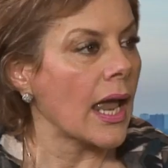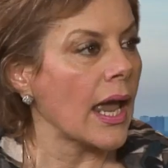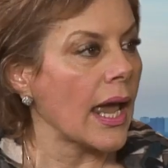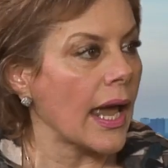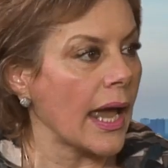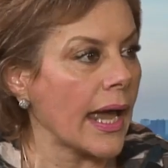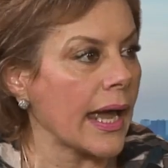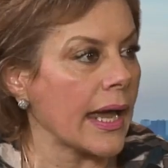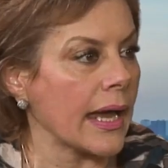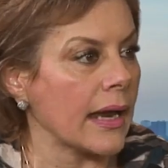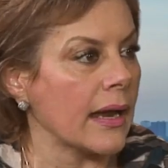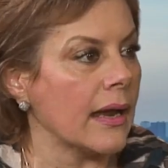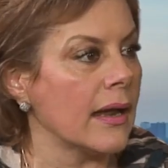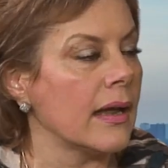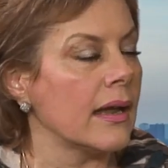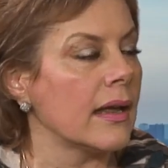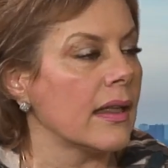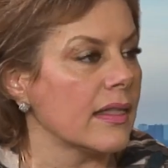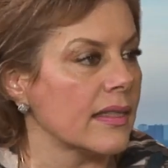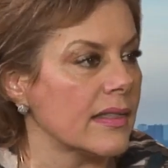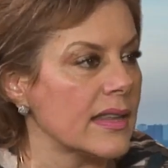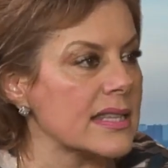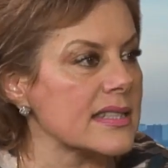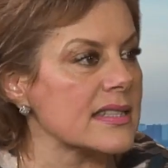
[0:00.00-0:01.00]
hey,
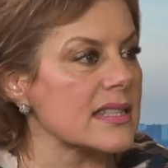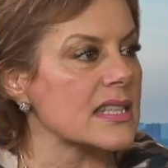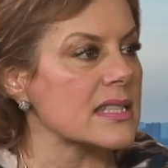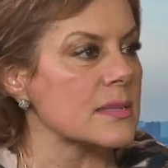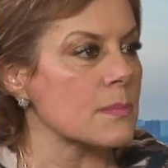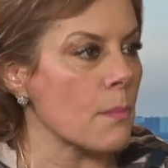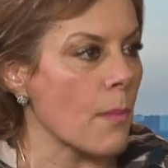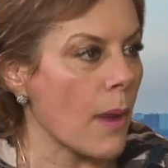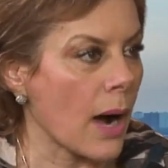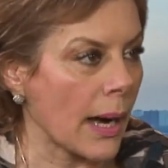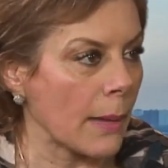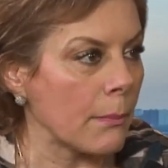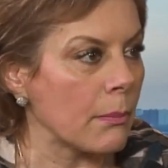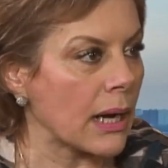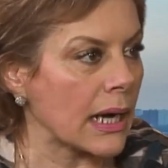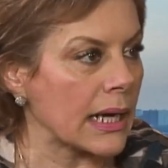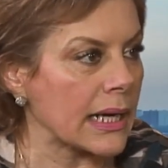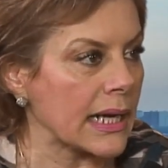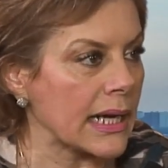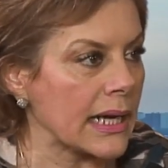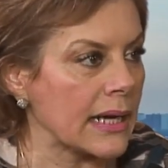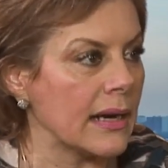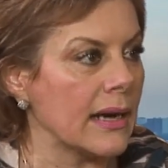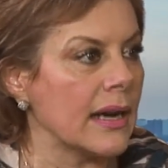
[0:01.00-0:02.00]
this is my
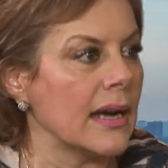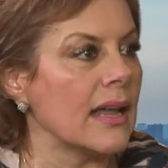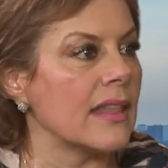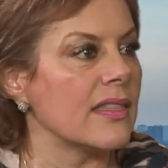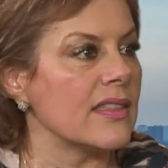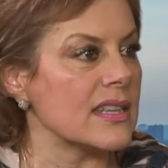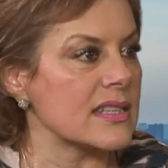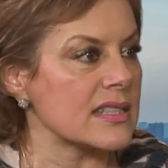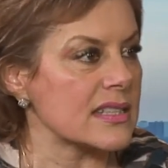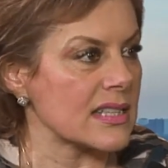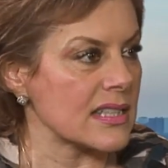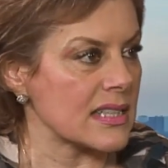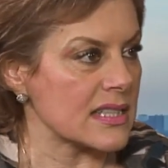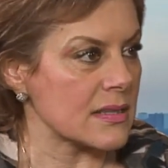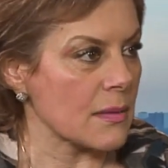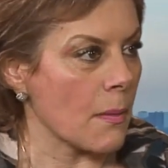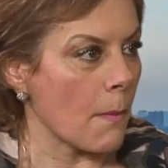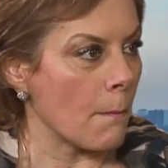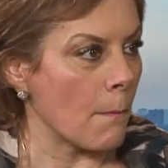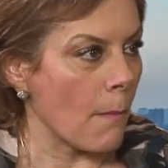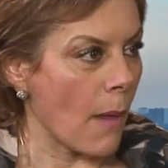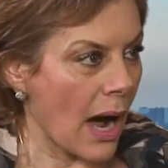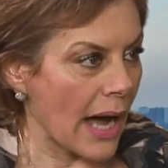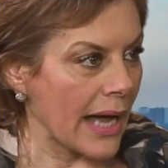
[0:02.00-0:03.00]
money, this is
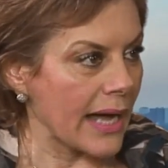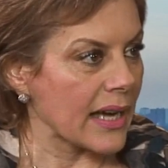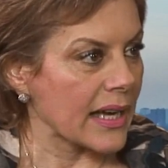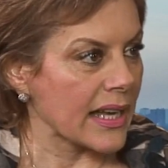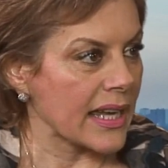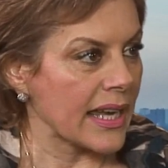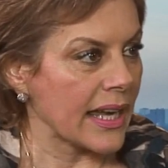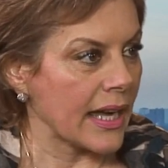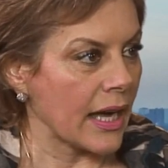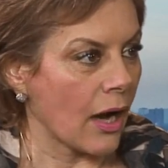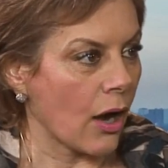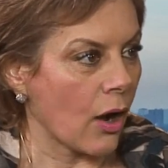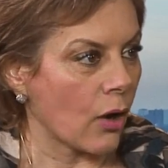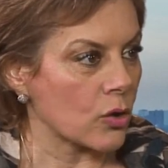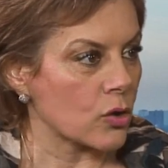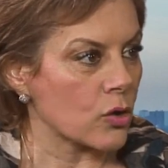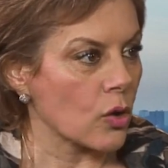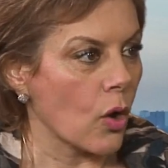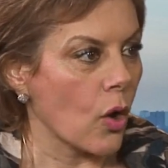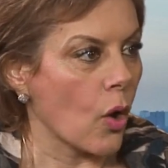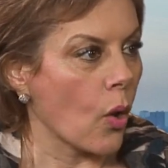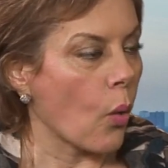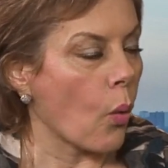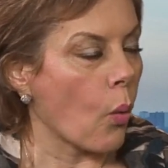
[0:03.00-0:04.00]
my account.
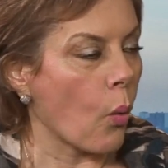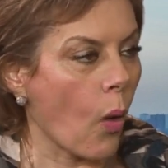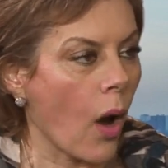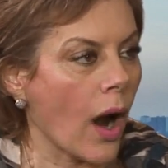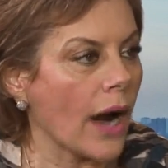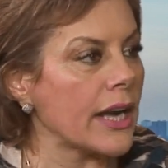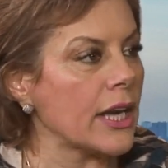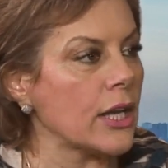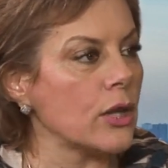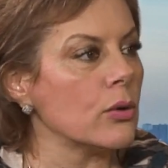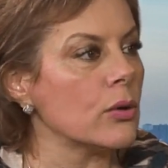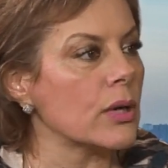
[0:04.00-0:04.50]
Why do you